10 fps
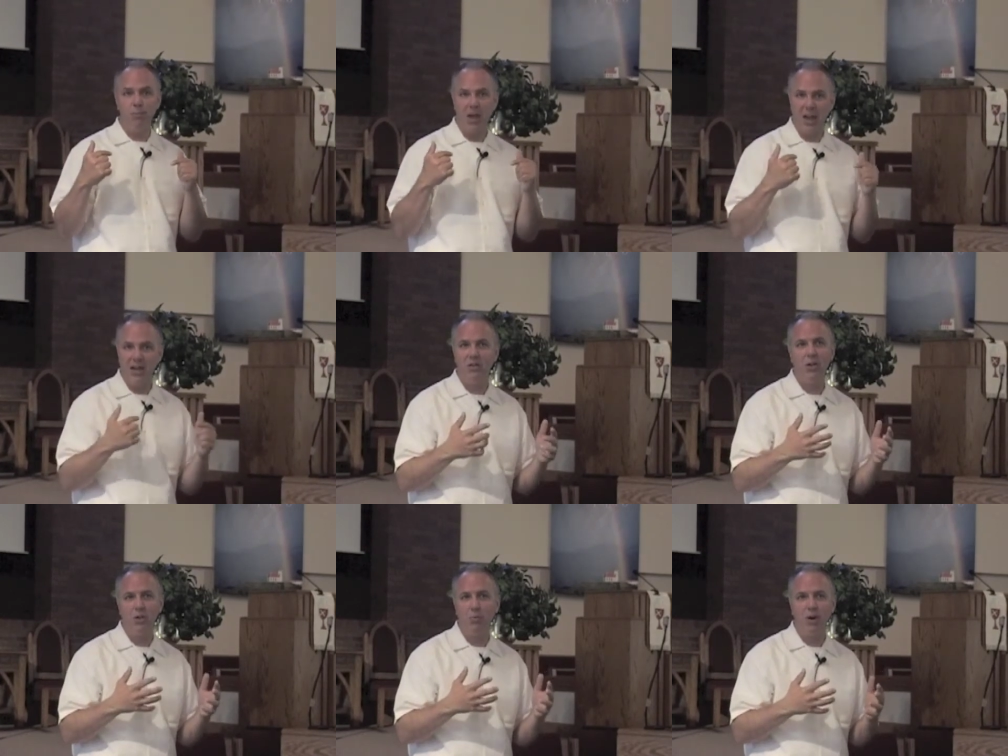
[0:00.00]
paid
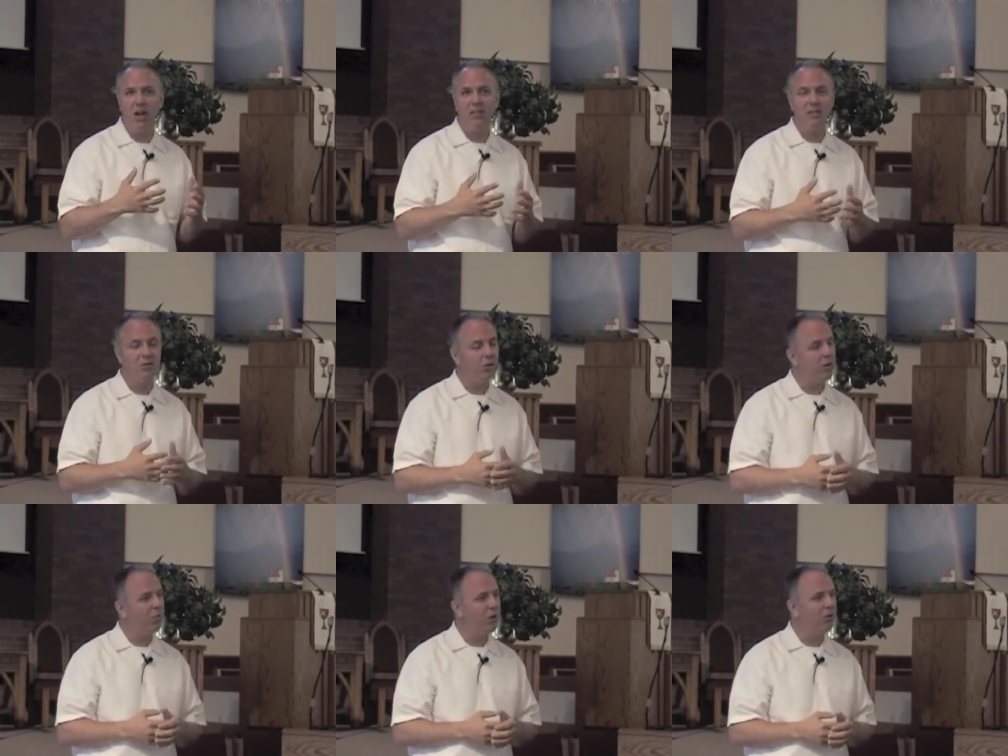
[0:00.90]
such a price so
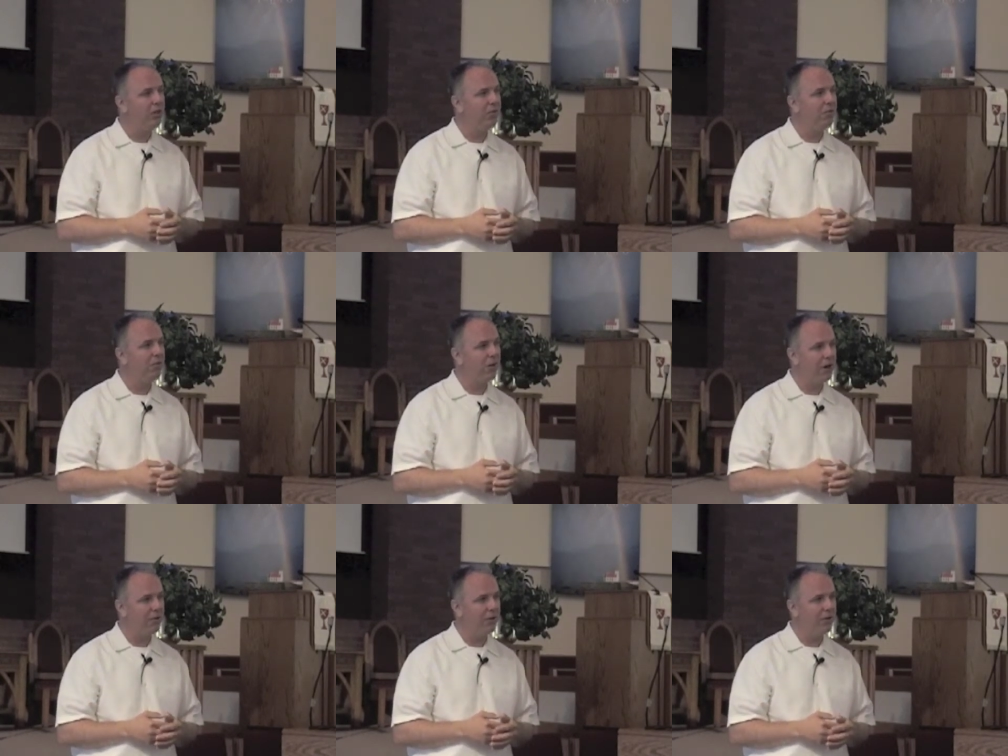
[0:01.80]
that we would live
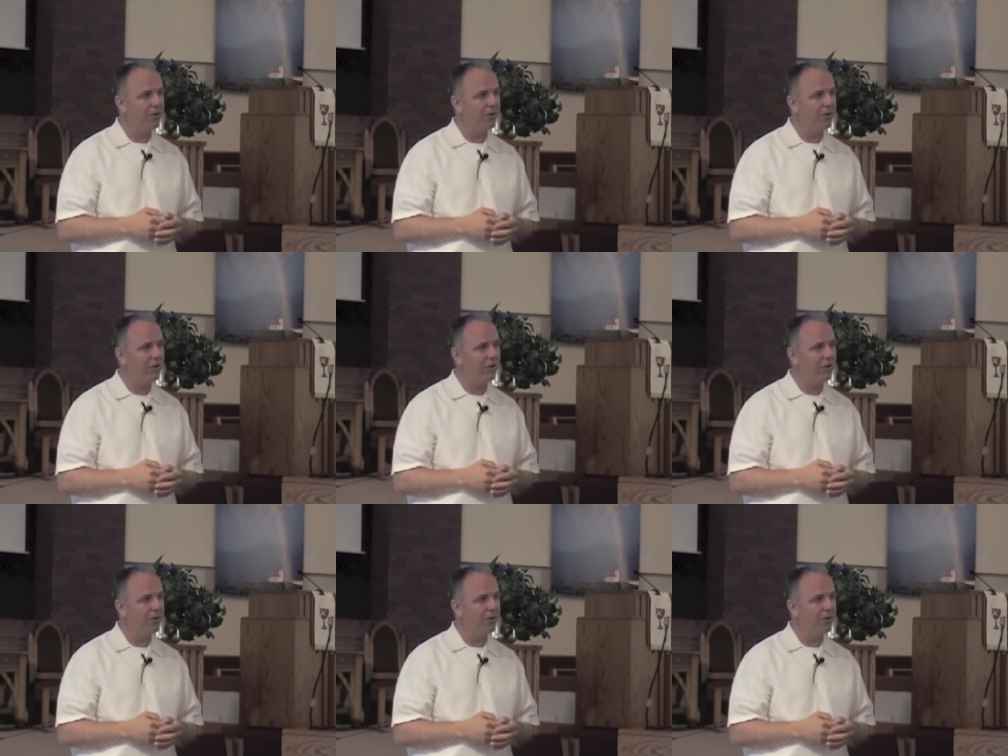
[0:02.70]
forever.